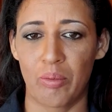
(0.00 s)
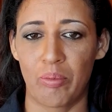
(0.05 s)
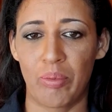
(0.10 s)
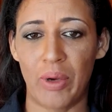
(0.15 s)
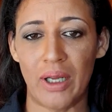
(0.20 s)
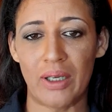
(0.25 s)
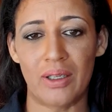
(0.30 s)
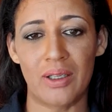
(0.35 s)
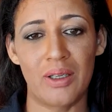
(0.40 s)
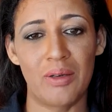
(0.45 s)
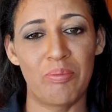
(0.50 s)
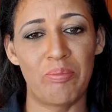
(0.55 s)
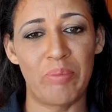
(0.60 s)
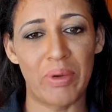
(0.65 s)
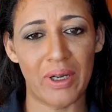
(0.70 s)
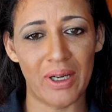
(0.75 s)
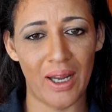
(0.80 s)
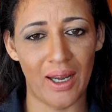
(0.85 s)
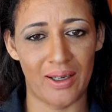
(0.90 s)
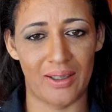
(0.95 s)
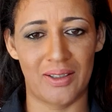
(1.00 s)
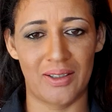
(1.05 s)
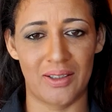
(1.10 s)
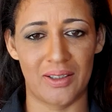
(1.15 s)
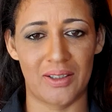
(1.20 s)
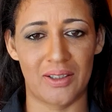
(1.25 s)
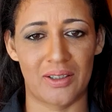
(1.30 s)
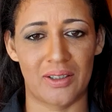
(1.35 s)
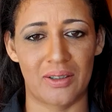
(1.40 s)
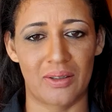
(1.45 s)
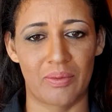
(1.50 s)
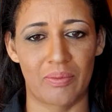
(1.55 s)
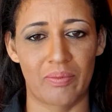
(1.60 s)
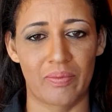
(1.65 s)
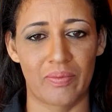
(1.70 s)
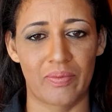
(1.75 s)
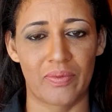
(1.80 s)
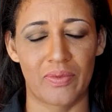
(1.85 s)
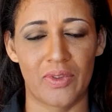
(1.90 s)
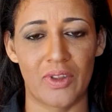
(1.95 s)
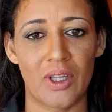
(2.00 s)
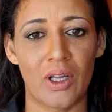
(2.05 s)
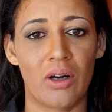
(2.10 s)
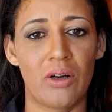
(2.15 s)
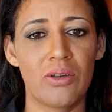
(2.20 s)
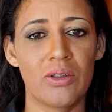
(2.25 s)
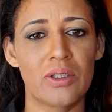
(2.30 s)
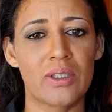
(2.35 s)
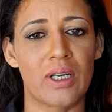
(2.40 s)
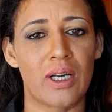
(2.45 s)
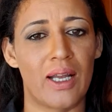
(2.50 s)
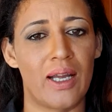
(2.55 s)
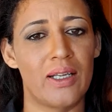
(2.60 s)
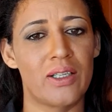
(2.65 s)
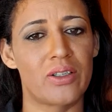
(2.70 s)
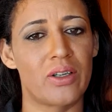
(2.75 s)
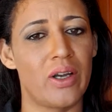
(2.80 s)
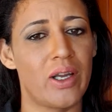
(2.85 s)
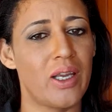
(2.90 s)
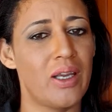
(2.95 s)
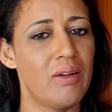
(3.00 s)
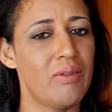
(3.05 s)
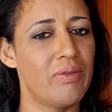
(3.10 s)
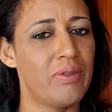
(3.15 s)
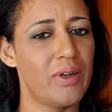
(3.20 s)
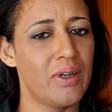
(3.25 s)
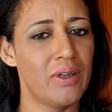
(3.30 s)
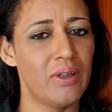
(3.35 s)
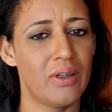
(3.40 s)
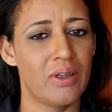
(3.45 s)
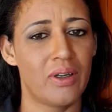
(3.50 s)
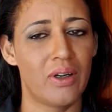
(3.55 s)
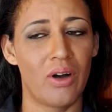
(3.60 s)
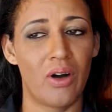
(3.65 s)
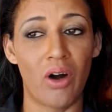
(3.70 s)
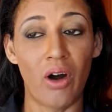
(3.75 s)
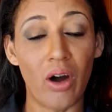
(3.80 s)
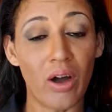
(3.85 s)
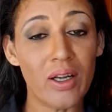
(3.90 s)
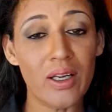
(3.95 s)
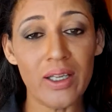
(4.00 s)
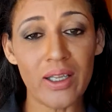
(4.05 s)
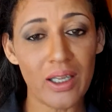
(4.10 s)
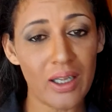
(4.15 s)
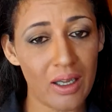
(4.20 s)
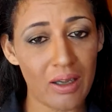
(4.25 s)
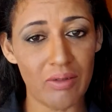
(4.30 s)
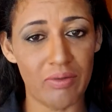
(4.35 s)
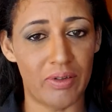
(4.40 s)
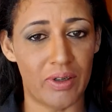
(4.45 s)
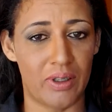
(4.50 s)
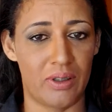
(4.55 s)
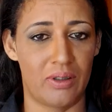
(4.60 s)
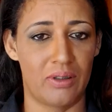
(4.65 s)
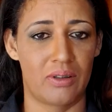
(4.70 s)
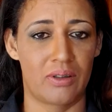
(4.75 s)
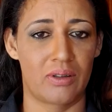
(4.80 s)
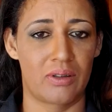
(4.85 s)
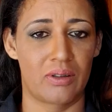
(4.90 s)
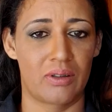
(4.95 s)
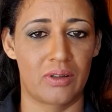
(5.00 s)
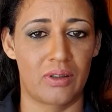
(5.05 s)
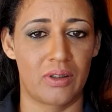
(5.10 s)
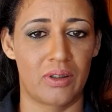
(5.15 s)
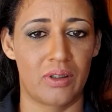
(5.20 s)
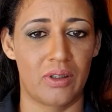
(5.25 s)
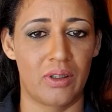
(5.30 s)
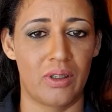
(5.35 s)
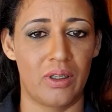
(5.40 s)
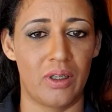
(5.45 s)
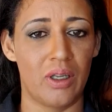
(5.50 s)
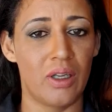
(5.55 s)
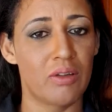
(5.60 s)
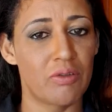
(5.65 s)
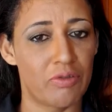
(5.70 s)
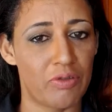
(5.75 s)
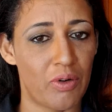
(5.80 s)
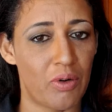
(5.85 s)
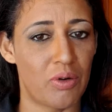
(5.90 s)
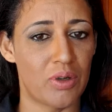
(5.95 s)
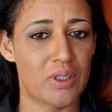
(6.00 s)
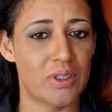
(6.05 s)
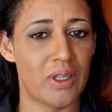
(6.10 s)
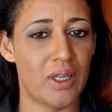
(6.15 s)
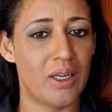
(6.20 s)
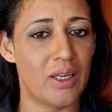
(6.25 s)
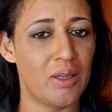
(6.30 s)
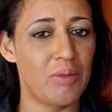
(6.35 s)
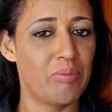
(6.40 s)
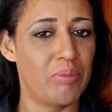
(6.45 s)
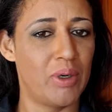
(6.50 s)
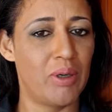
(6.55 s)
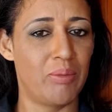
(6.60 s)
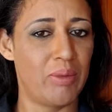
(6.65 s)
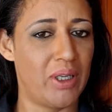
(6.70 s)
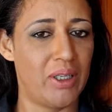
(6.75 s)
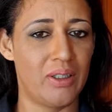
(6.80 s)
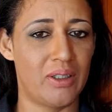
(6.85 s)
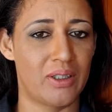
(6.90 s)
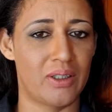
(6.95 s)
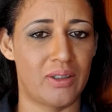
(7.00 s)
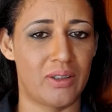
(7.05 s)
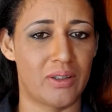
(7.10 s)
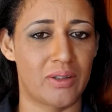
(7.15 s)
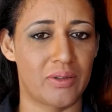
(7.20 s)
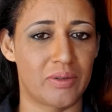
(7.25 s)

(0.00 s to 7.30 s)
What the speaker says: But in practice, those rights are hardly ever enforced and implemented,